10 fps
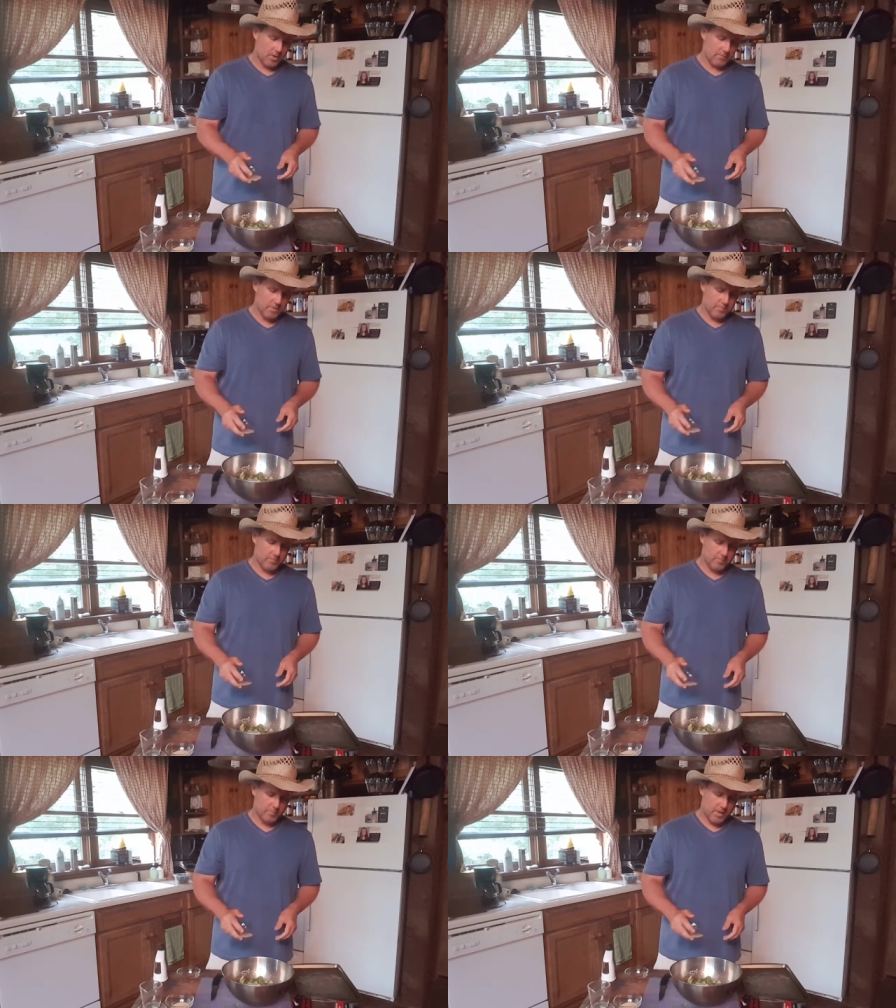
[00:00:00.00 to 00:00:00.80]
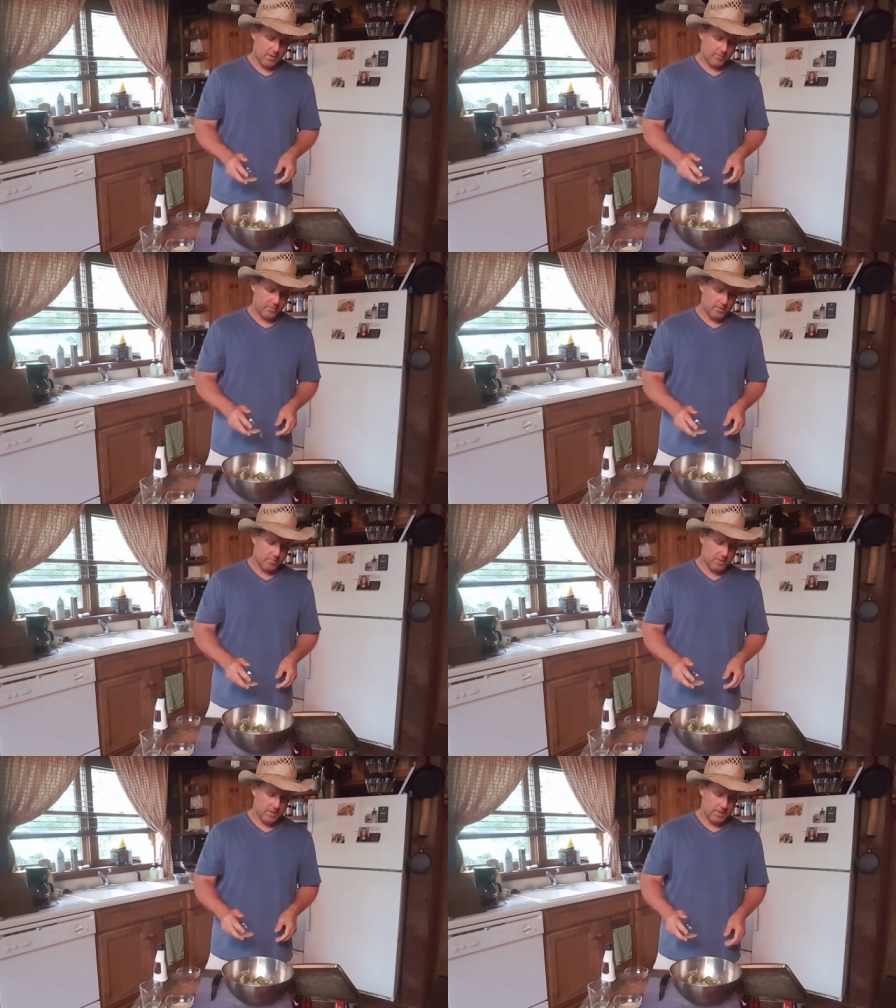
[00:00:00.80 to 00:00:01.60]
part of it better for you,
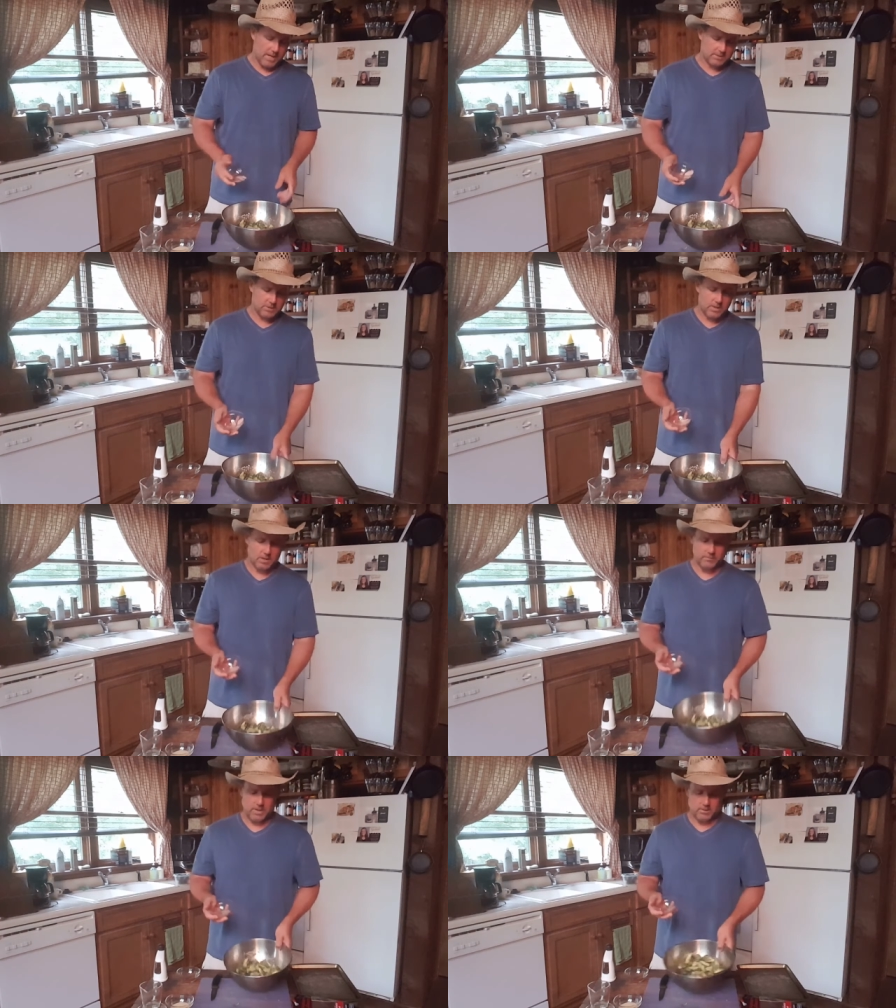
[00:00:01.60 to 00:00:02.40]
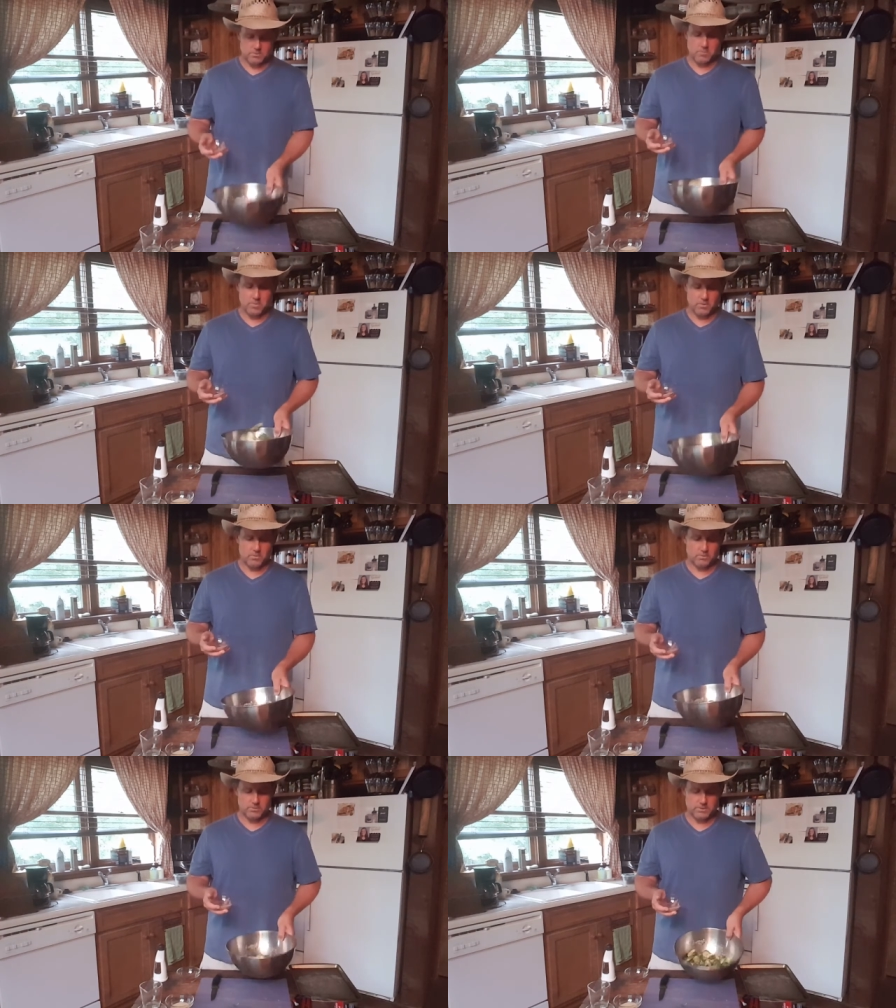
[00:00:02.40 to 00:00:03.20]
but it has a lot of extra
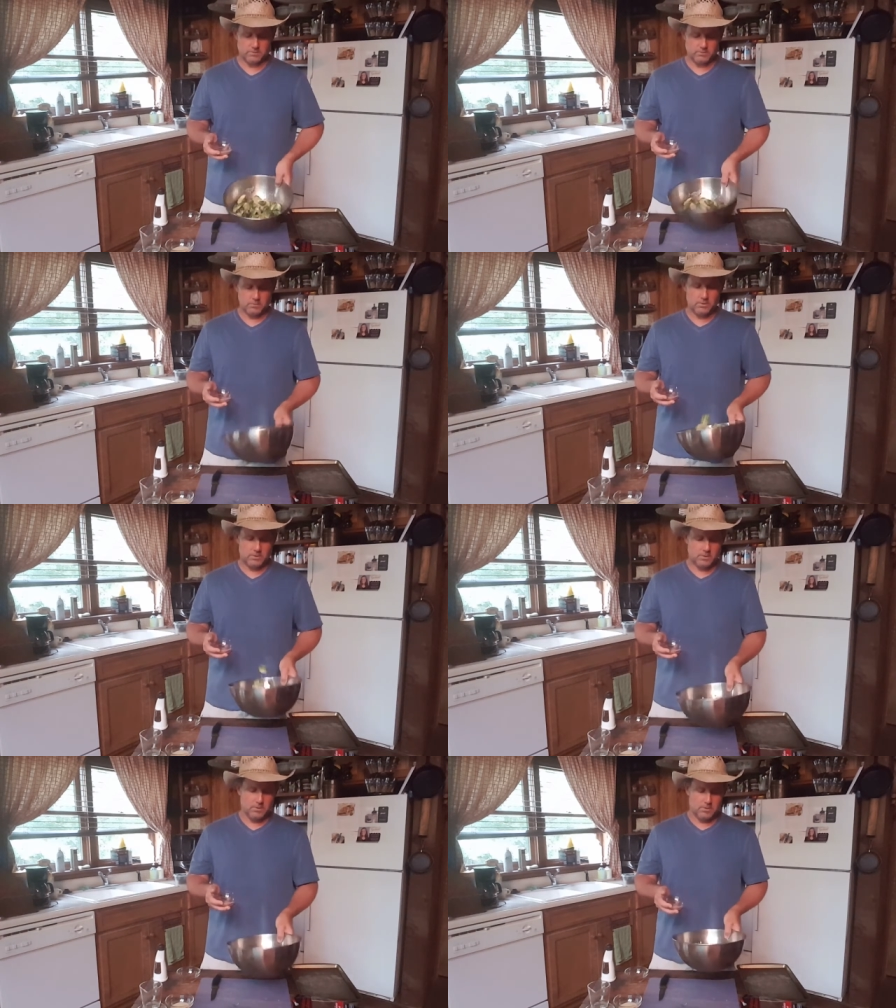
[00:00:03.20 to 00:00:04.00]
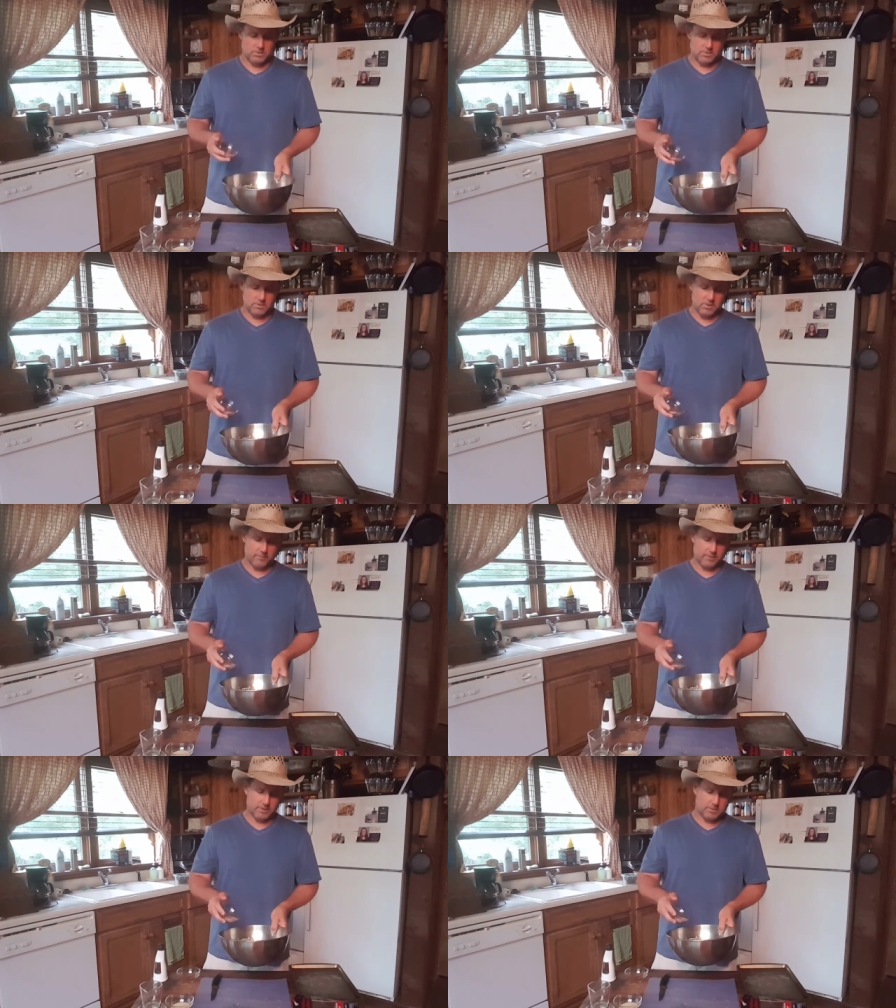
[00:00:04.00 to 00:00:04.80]
minerals and
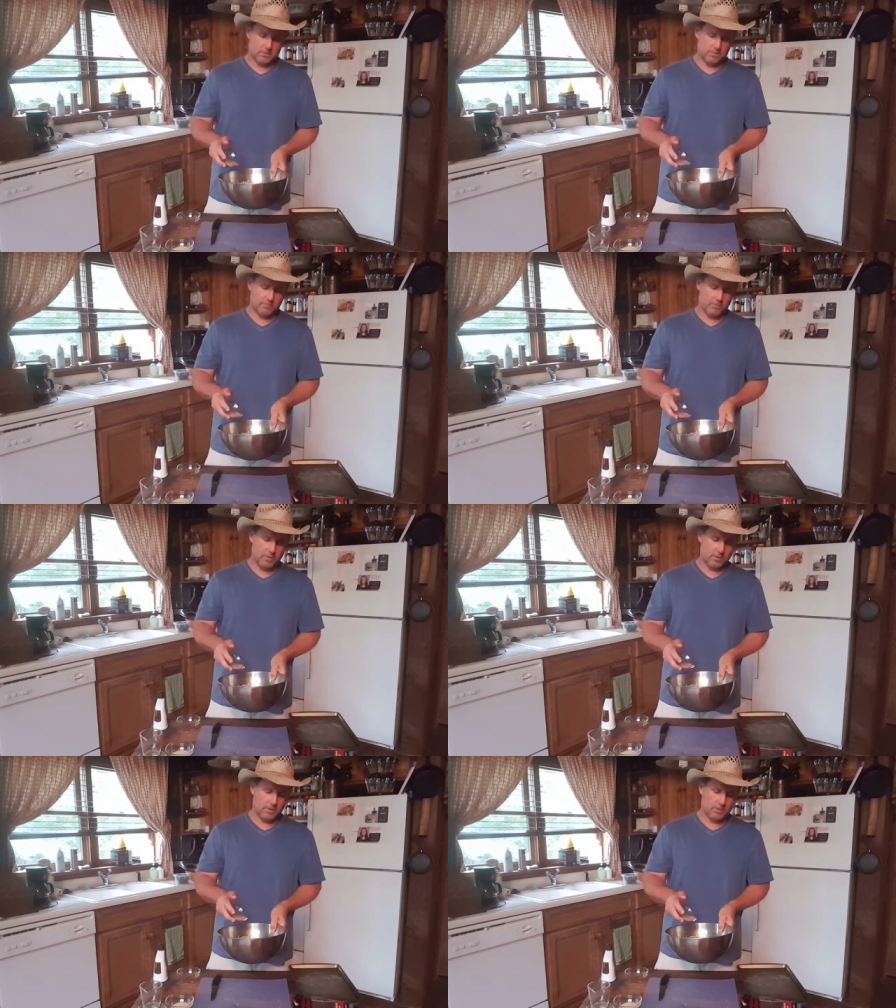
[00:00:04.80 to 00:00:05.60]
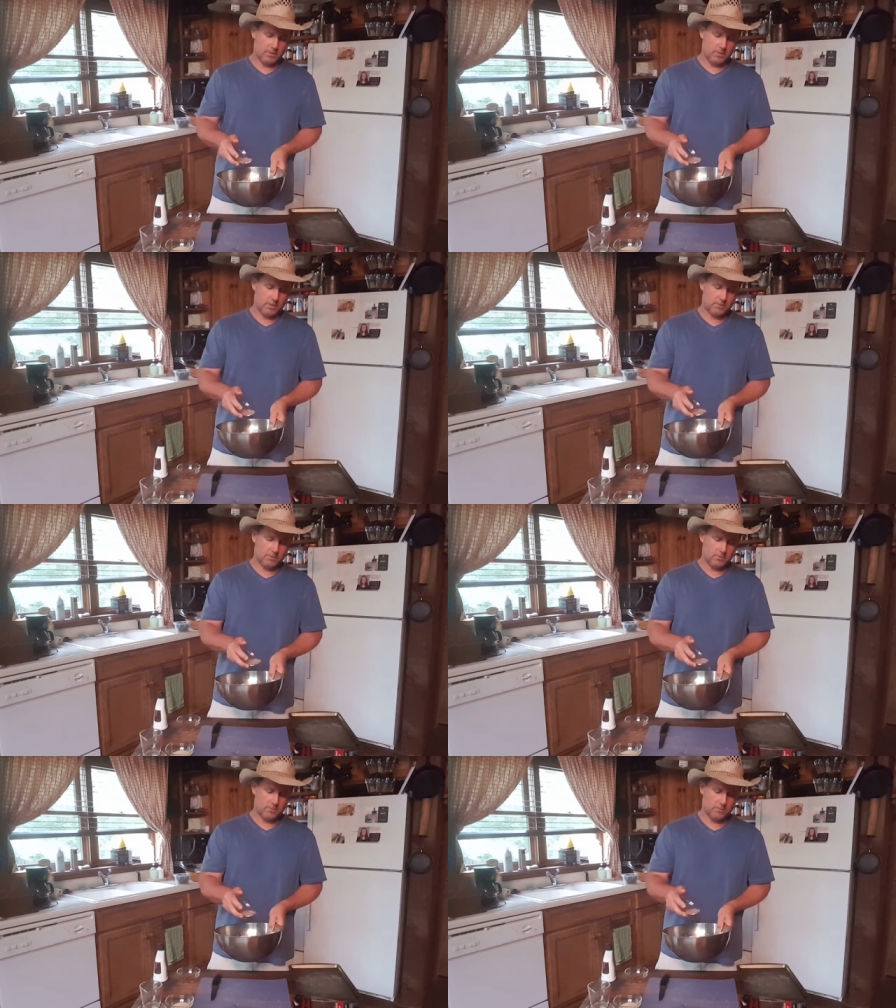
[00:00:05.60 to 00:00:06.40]
stuff that's good for you that you need to.